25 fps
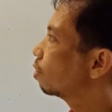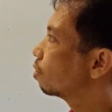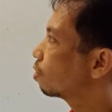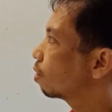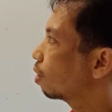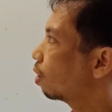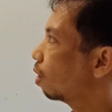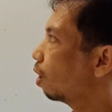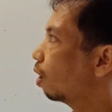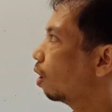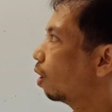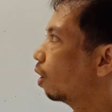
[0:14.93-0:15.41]

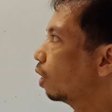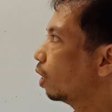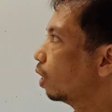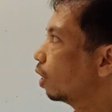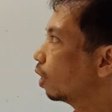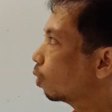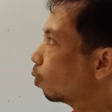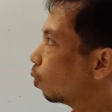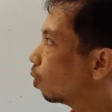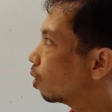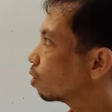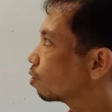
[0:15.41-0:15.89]
so
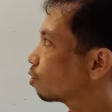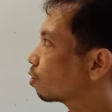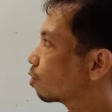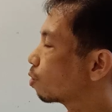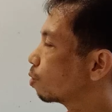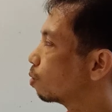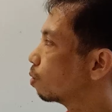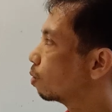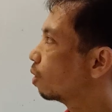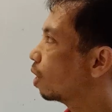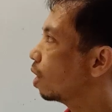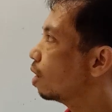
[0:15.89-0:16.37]
equals
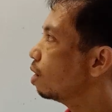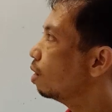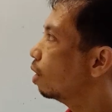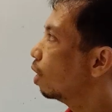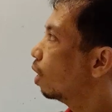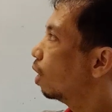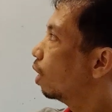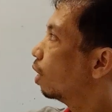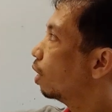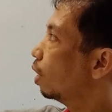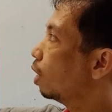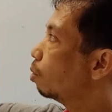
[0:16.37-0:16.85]
to the
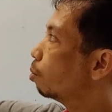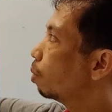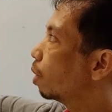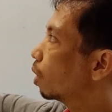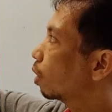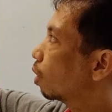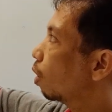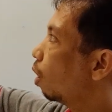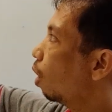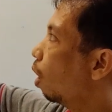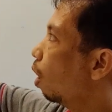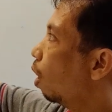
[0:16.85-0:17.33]

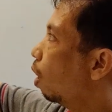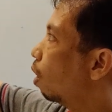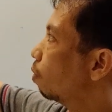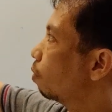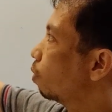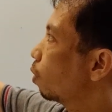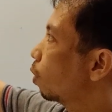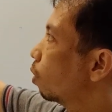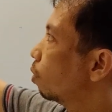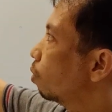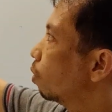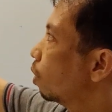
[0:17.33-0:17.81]
limit
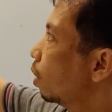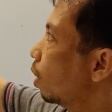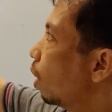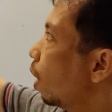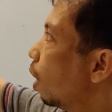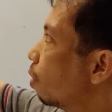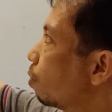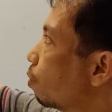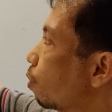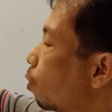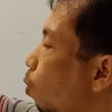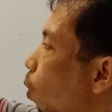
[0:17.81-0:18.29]
of
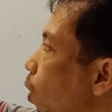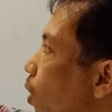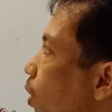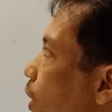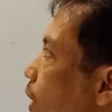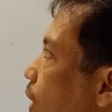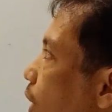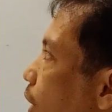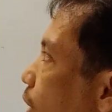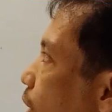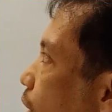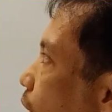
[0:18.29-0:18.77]
f
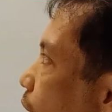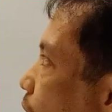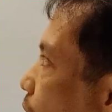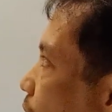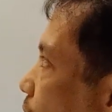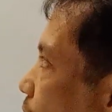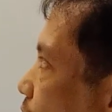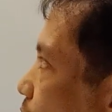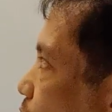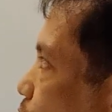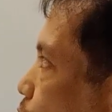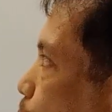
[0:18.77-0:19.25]
quantity
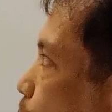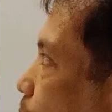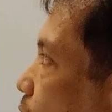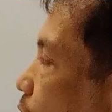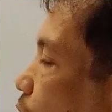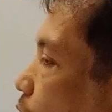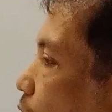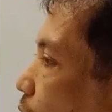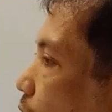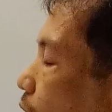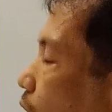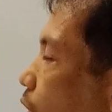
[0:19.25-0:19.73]
x
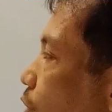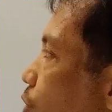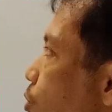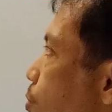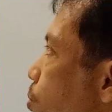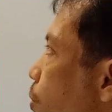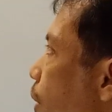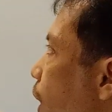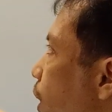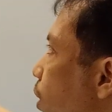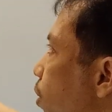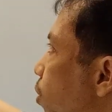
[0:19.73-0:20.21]
plus
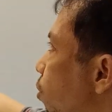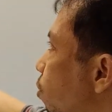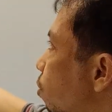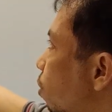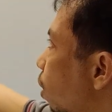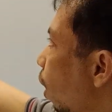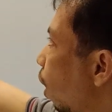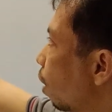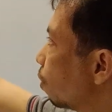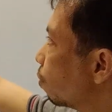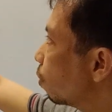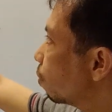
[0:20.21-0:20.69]
h
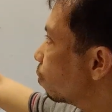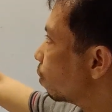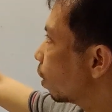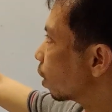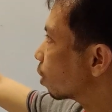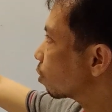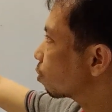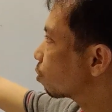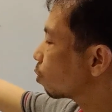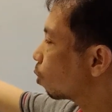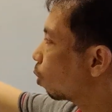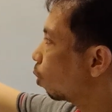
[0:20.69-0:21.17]
minus f of
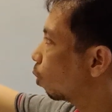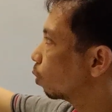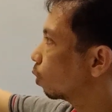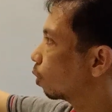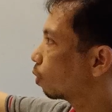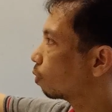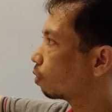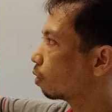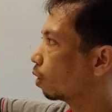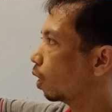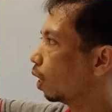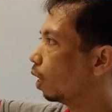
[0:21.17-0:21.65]
x
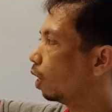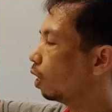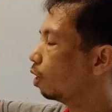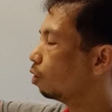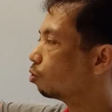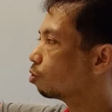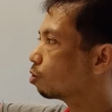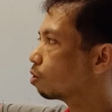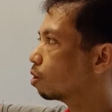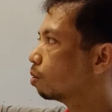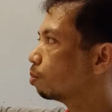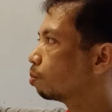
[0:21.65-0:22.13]
all over
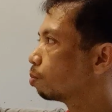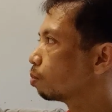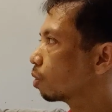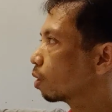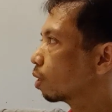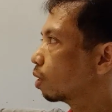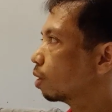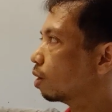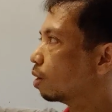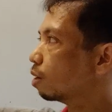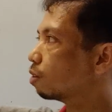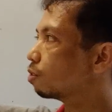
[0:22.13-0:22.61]
h
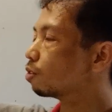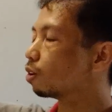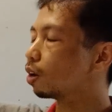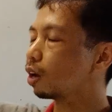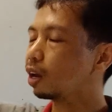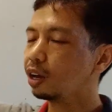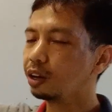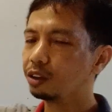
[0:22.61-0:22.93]
as